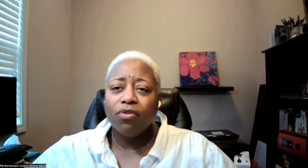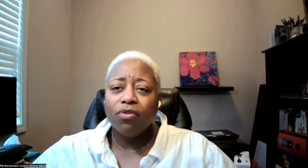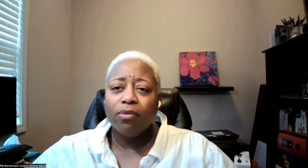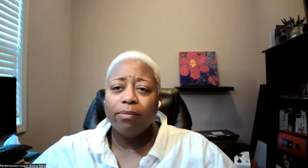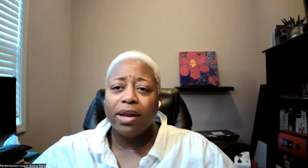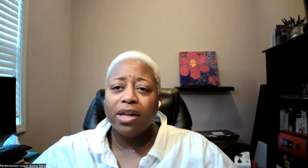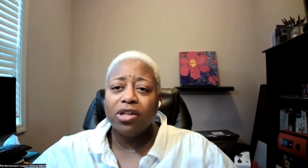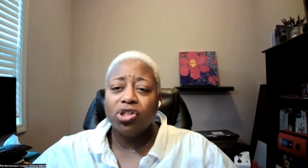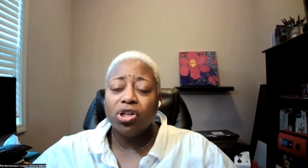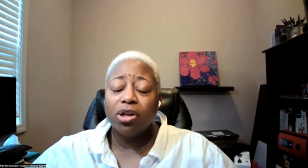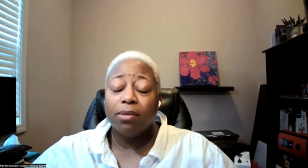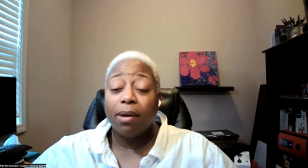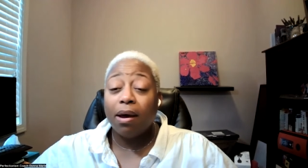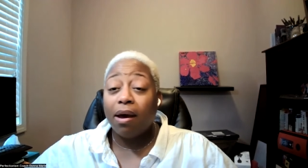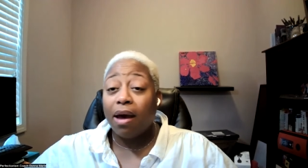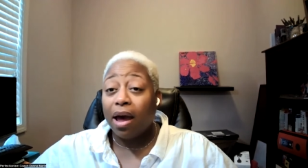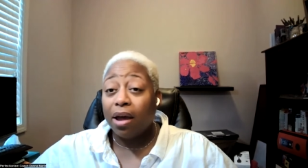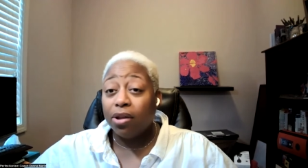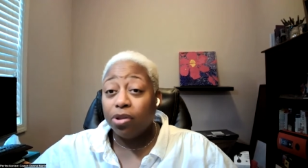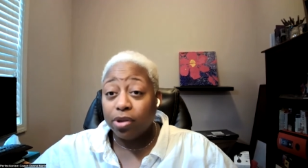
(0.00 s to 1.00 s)
information about
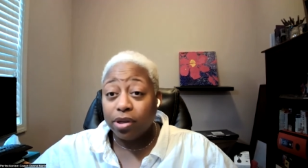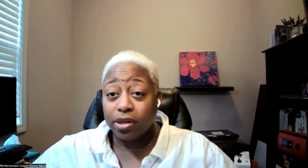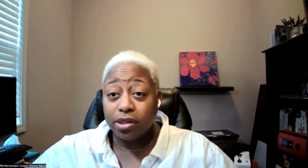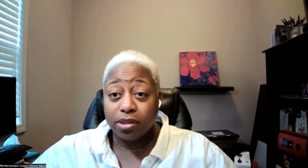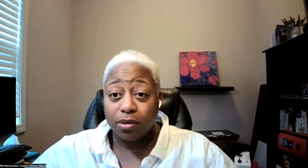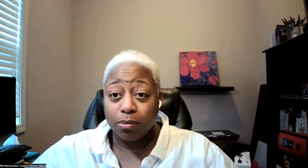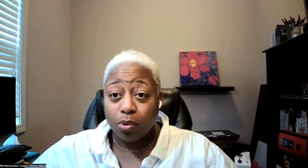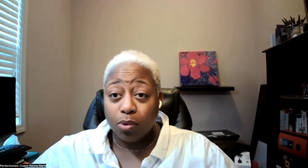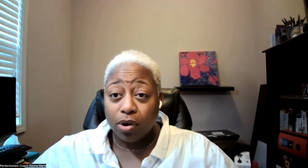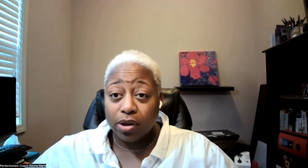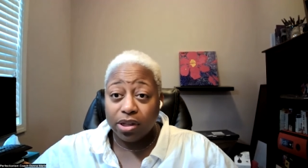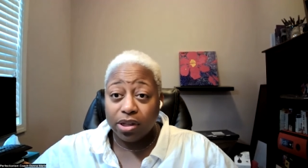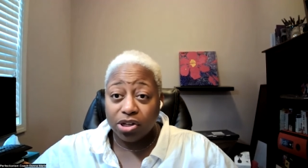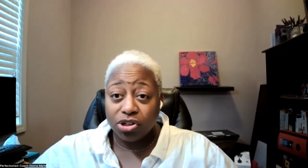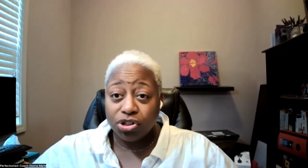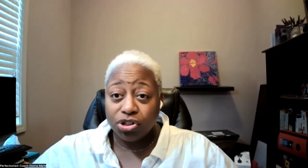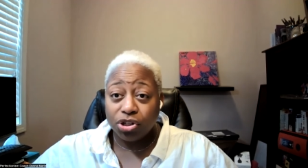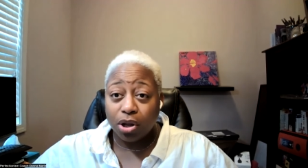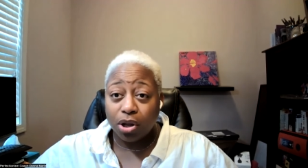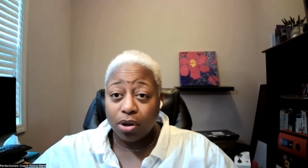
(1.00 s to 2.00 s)
how you can support
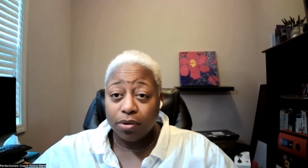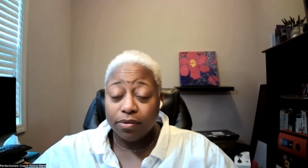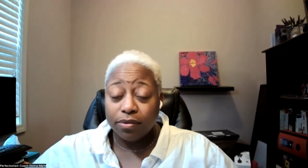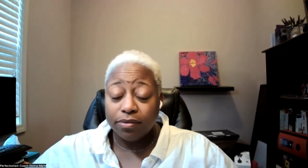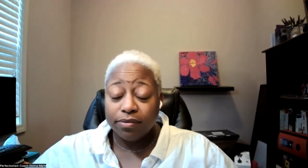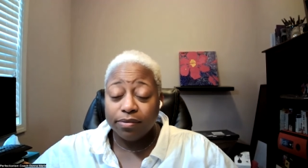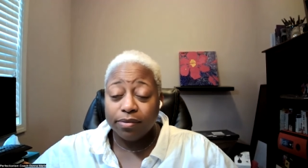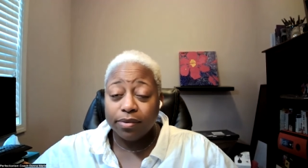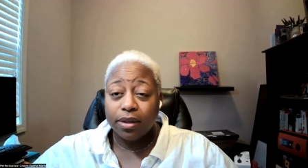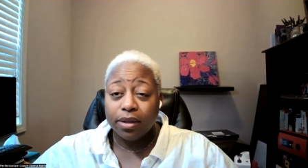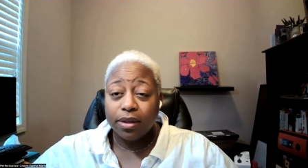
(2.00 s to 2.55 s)
this show,